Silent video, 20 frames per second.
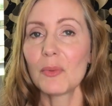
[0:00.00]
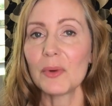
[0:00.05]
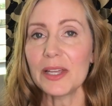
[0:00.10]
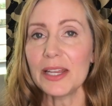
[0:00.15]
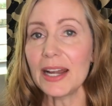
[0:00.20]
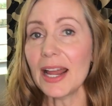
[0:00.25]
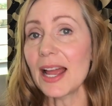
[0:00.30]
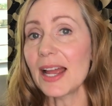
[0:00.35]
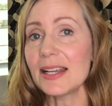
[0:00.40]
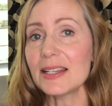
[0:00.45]

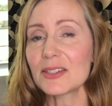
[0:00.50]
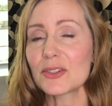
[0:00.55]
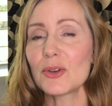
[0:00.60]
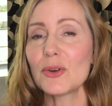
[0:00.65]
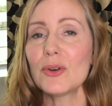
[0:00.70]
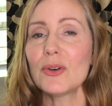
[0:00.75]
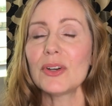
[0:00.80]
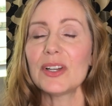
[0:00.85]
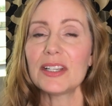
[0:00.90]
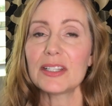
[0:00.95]
When high
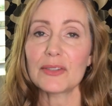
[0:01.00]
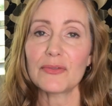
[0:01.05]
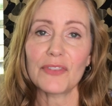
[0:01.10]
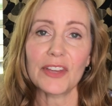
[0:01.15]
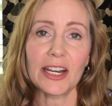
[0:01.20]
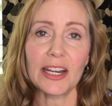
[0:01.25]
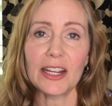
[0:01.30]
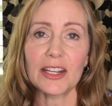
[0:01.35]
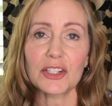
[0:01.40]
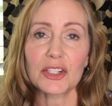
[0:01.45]
school is
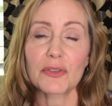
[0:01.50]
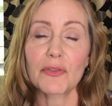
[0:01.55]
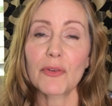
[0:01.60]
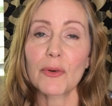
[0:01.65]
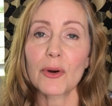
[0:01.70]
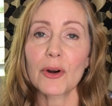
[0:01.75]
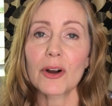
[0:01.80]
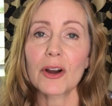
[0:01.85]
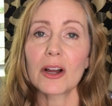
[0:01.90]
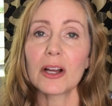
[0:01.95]
finished
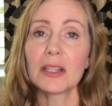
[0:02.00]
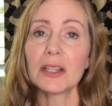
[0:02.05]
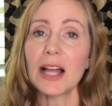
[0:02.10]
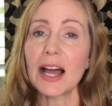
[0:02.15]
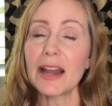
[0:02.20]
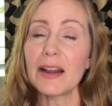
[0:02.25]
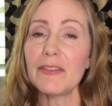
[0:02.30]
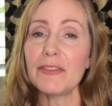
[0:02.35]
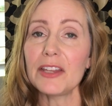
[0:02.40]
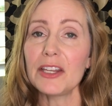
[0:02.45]
for a
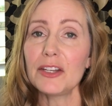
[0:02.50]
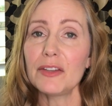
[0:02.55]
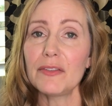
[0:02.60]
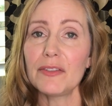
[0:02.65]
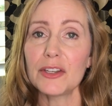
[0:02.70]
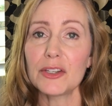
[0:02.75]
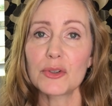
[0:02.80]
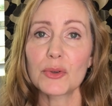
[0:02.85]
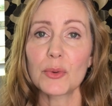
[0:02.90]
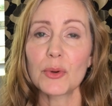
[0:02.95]
lot of
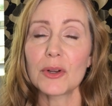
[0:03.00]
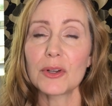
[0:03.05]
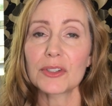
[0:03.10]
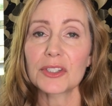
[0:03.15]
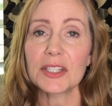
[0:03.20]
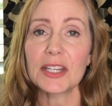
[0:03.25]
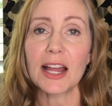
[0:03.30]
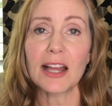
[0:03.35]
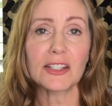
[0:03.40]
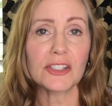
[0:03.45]

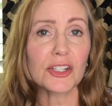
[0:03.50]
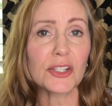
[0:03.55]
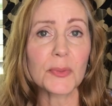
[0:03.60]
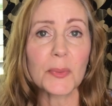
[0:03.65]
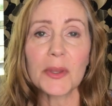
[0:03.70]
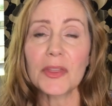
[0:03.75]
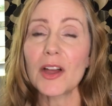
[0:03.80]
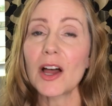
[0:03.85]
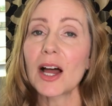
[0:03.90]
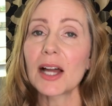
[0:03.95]
individuals, not
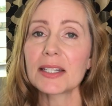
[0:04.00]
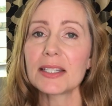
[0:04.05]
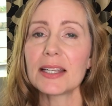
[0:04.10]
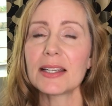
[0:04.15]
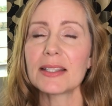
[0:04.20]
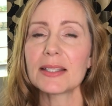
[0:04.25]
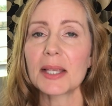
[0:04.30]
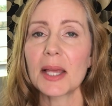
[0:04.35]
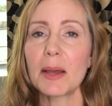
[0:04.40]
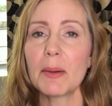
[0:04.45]
just with
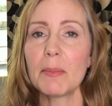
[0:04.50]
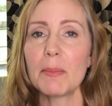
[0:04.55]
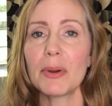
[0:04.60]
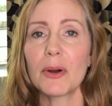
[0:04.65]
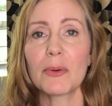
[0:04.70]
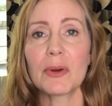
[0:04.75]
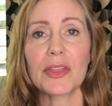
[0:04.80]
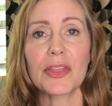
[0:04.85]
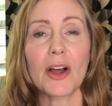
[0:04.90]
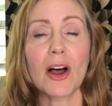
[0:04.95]
autism,
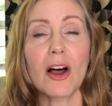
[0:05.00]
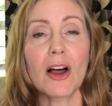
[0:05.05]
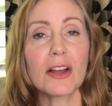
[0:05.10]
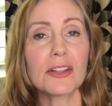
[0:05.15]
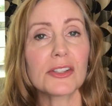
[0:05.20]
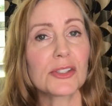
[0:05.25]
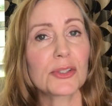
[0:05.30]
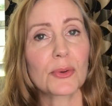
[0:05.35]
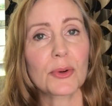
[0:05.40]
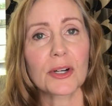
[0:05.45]
but with
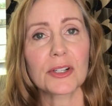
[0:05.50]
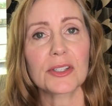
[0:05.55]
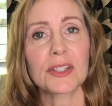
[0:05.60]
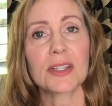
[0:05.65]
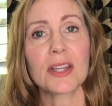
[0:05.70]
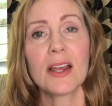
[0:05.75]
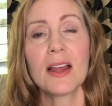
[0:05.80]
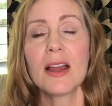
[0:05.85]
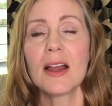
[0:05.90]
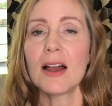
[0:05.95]
all
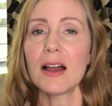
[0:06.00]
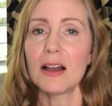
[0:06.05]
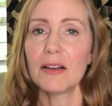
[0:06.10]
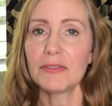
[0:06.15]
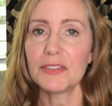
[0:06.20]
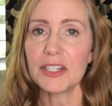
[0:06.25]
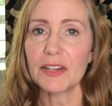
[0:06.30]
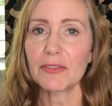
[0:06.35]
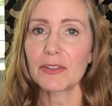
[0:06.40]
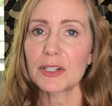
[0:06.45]
sorts
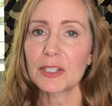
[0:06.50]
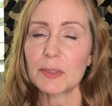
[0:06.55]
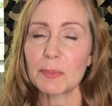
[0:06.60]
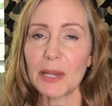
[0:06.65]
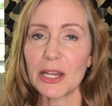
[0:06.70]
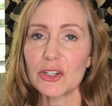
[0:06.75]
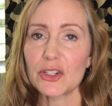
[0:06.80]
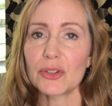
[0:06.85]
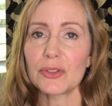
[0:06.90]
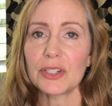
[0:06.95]
of different
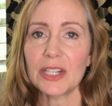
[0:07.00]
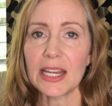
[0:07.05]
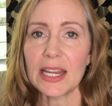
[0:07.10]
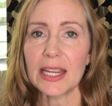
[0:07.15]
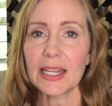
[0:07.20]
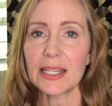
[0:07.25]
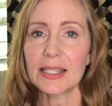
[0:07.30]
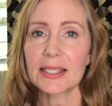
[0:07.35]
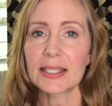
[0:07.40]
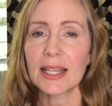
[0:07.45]
special
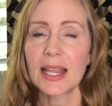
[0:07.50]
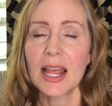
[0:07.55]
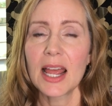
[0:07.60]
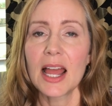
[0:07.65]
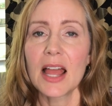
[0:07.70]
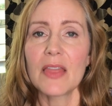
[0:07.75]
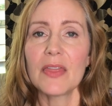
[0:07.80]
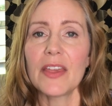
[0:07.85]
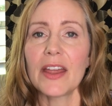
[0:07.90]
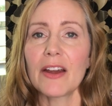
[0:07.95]
needs,
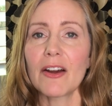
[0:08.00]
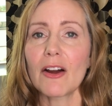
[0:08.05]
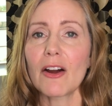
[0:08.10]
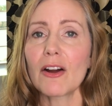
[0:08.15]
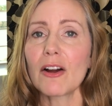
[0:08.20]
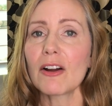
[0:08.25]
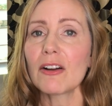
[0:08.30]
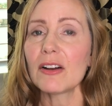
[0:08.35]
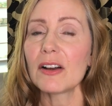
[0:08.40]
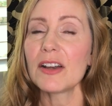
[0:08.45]
there
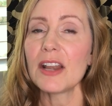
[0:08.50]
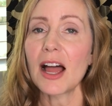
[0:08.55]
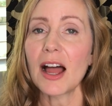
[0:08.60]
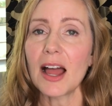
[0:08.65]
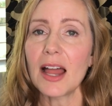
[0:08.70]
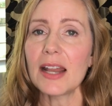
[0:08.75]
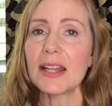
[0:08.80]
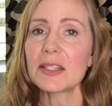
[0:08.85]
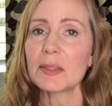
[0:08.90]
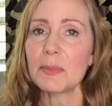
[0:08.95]
are
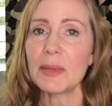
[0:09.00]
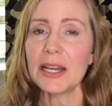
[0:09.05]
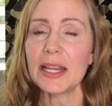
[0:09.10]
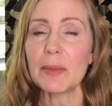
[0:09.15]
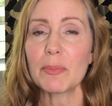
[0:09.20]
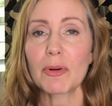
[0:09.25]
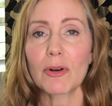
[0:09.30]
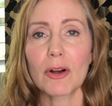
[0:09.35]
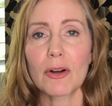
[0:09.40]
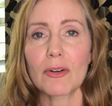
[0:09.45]
not as many
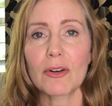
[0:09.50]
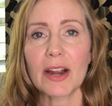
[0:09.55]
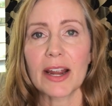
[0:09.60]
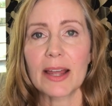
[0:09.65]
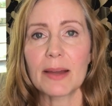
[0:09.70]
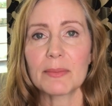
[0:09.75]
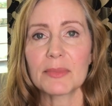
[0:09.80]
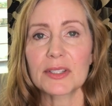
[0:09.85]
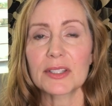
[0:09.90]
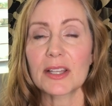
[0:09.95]

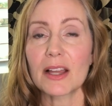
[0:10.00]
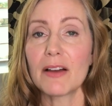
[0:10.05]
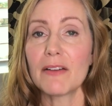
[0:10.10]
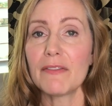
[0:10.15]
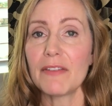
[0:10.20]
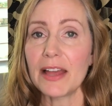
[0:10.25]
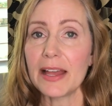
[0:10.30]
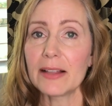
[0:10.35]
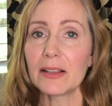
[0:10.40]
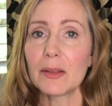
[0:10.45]
programs
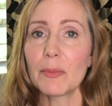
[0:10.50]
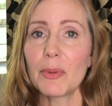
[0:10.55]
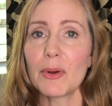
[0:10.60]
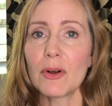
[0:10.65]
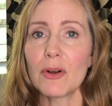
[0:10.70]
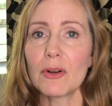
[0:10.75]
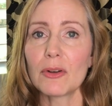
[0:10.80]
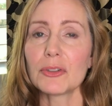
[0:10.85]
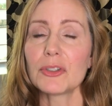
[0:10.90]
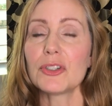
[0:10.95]

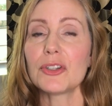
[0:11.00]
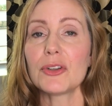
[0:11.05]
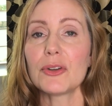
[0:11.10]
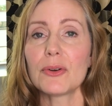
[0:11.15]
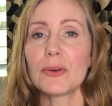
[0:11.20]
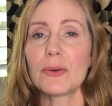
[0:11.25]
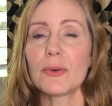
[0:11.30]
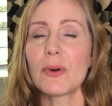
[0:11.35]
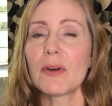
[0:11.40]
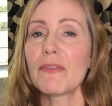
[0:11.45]
available
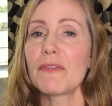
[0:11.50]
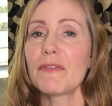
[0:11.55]
to